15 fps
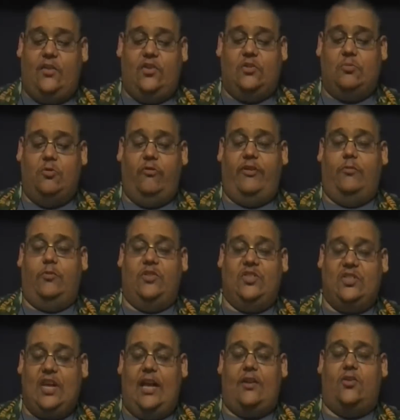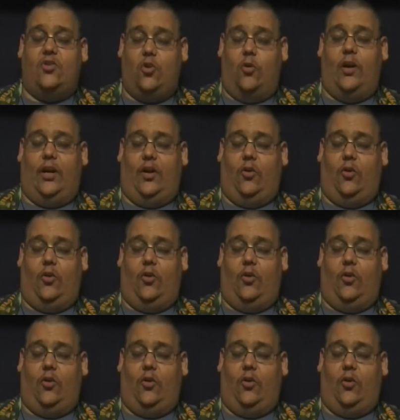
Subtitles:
this movie was set during